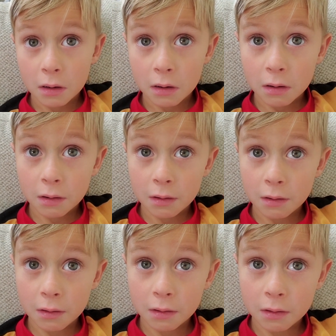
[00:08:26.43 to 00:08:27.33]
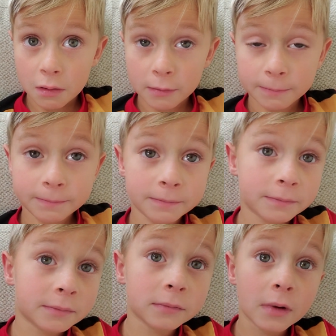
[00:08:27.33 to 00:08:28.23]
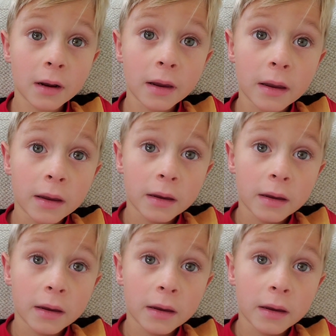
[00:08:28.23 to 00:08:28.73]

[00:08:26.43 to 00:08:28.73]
better today, huh? Except for